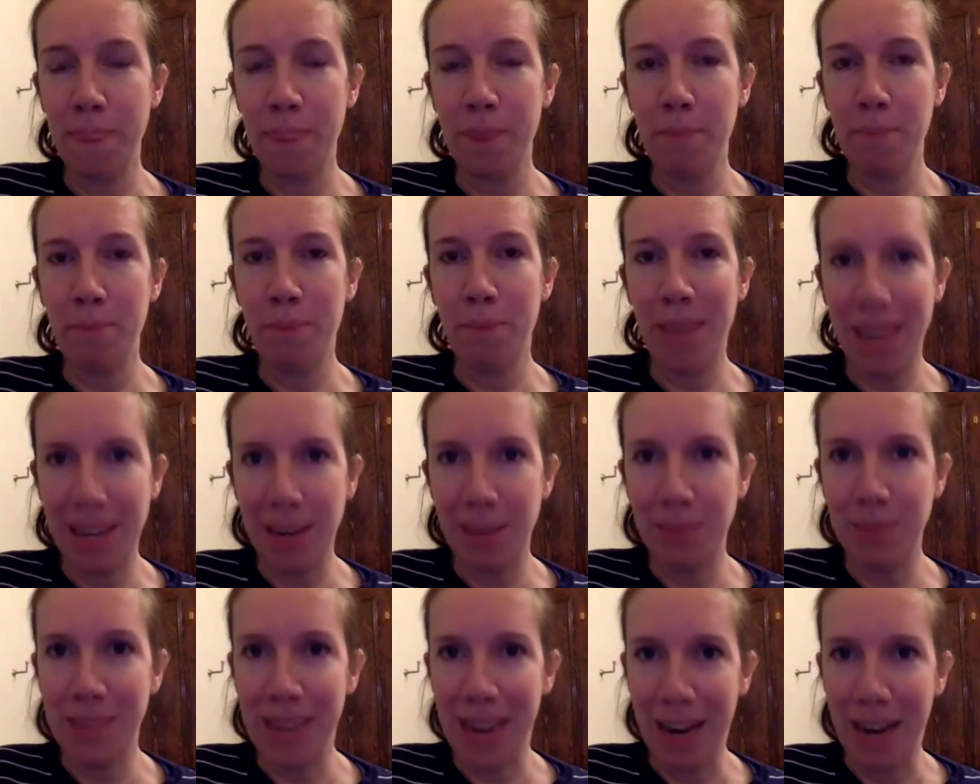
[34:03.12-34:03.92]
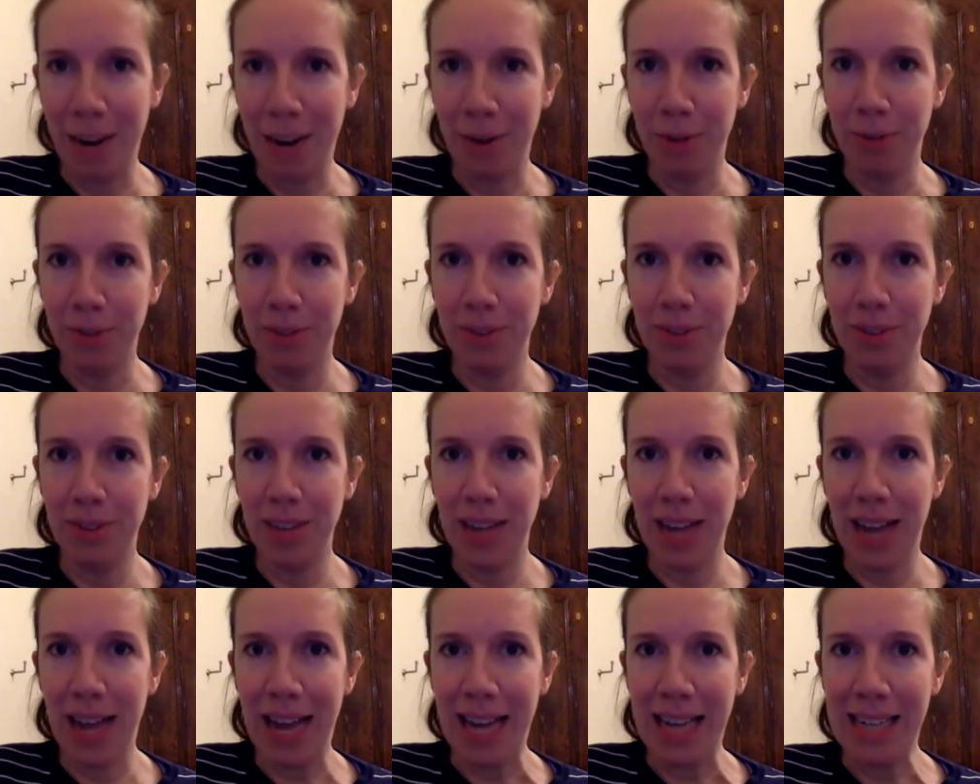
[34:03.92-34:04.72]
pin them down
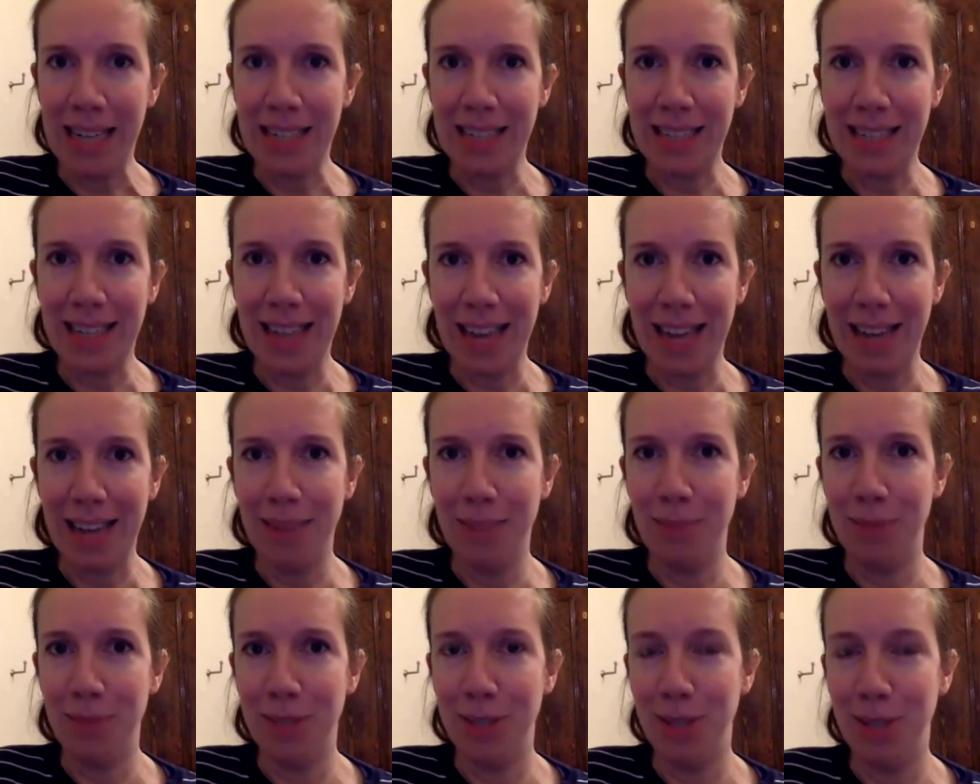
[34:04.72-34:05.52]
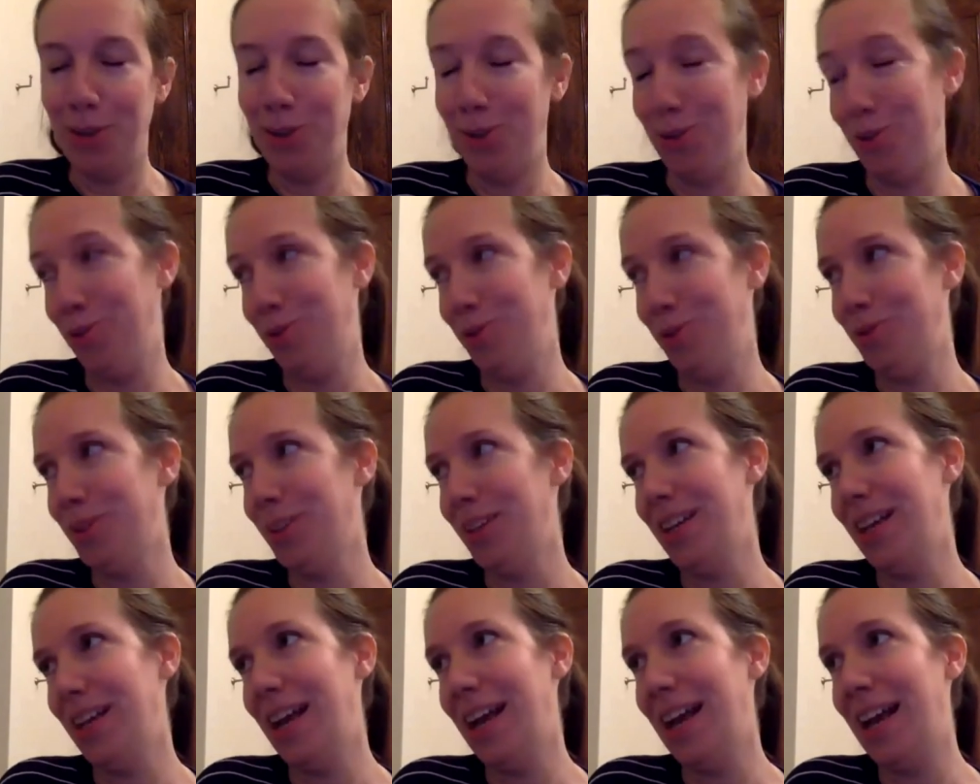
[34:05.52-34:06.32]
and get them to
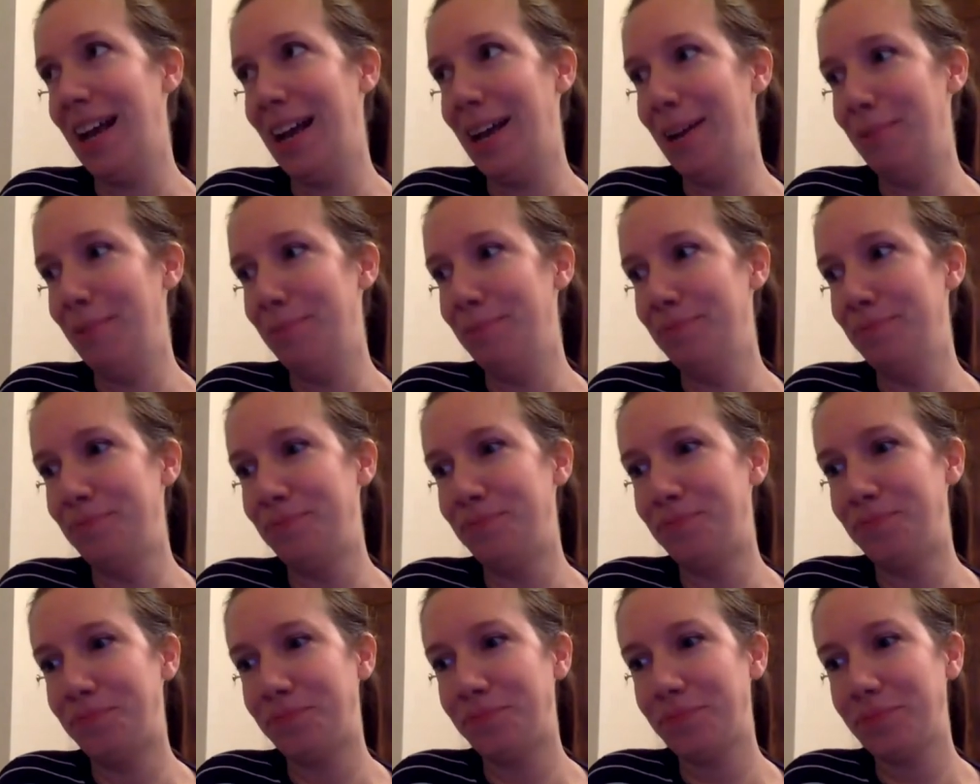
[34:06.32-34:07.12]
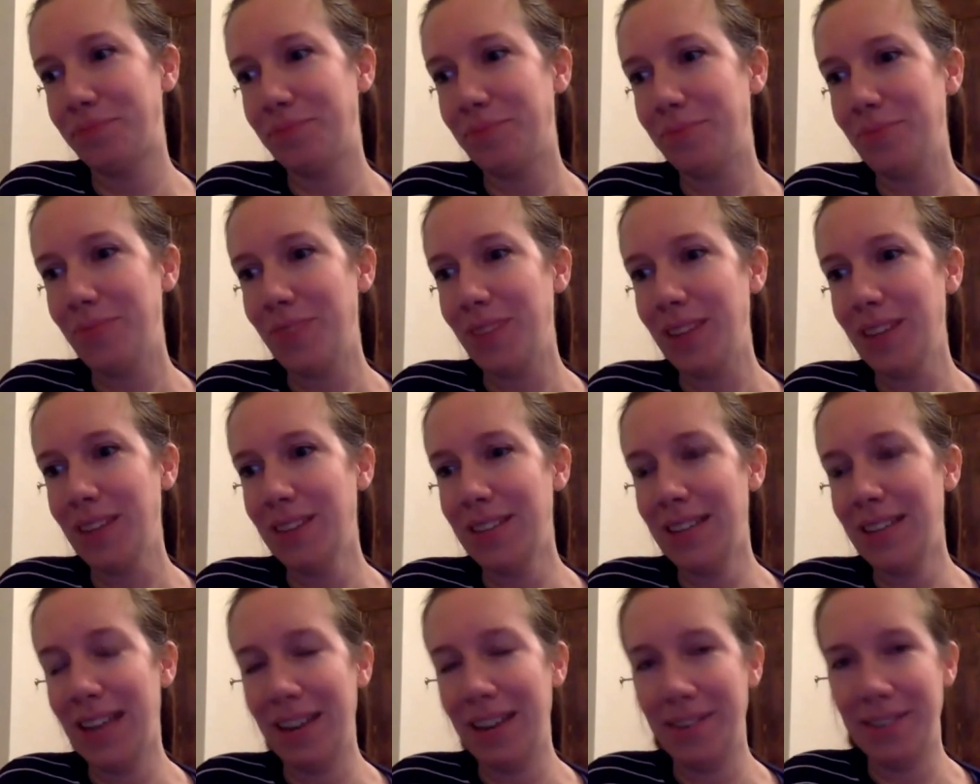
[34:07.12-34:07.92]
um, to
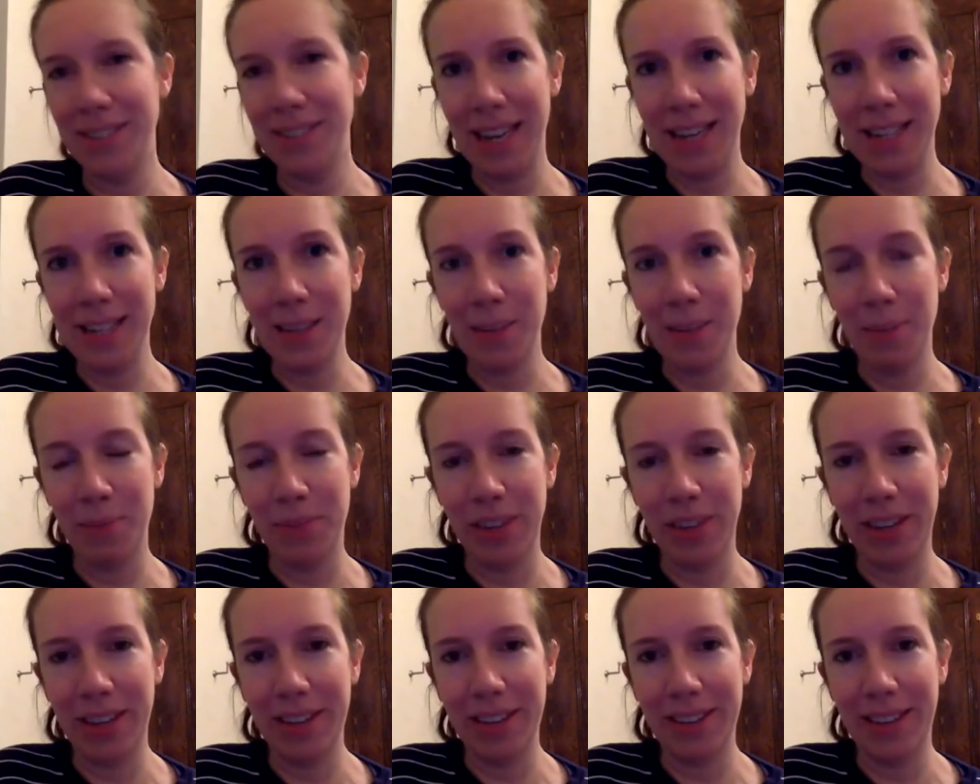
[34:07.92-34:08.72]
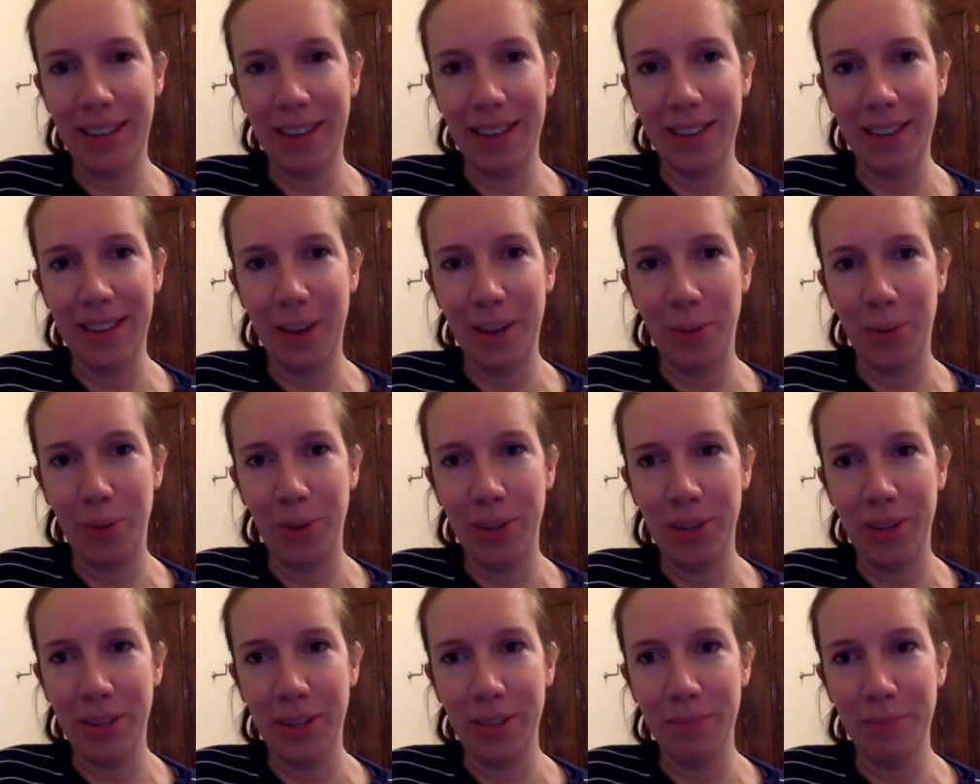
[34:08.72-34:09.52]
kind of say something that that
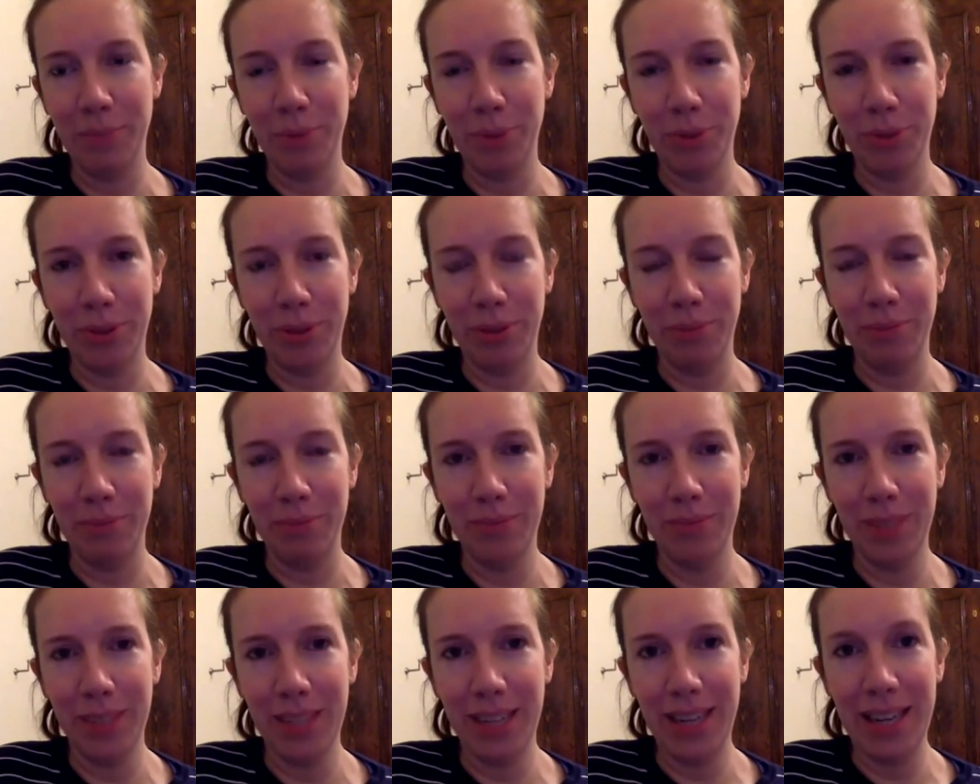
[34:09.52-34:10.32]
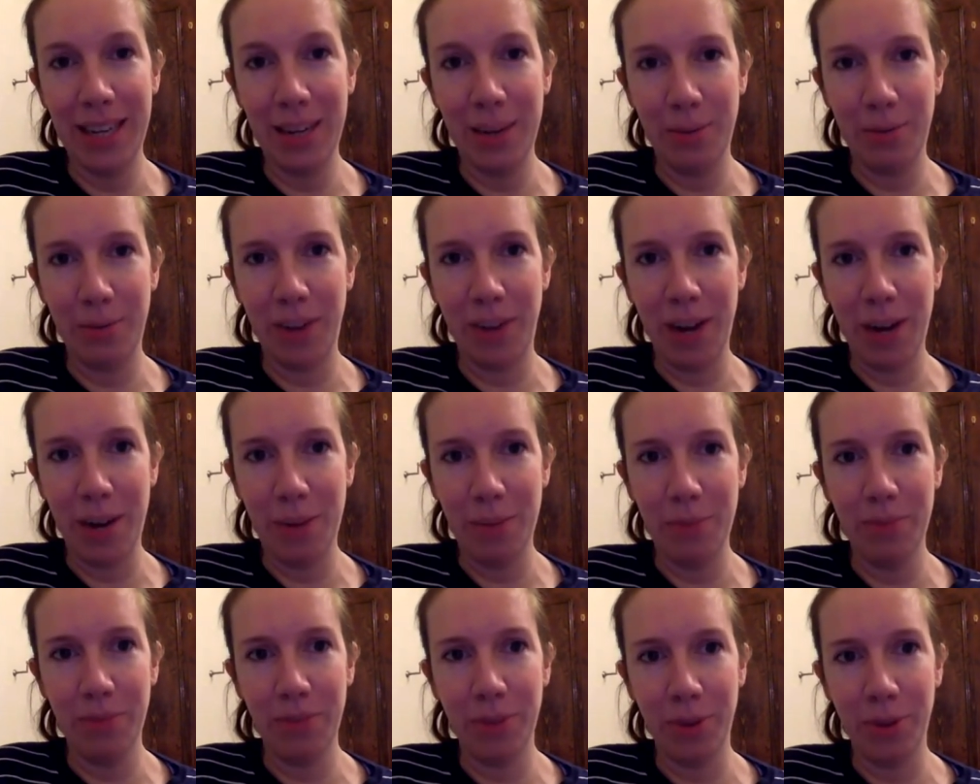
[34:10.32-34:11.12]
will put them in the frame
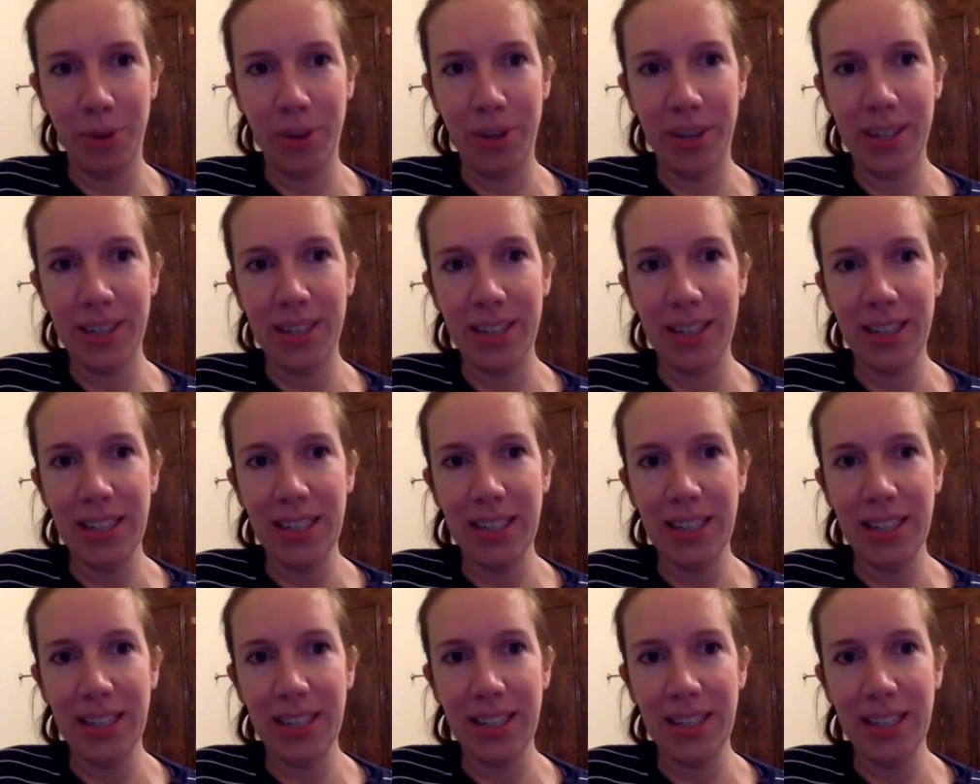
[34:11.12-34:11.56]
for it.